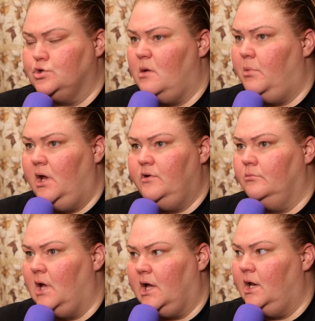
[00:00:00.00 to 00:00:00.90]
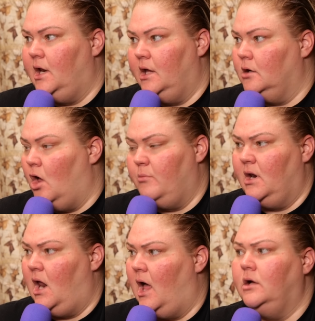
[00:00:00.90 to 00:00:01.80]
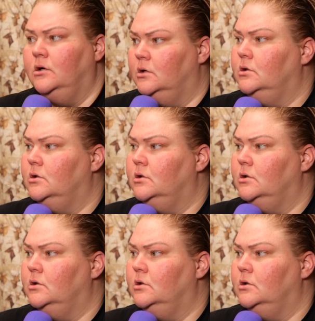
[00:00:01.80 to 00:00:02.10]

course I believed him like an idiot. All men lie,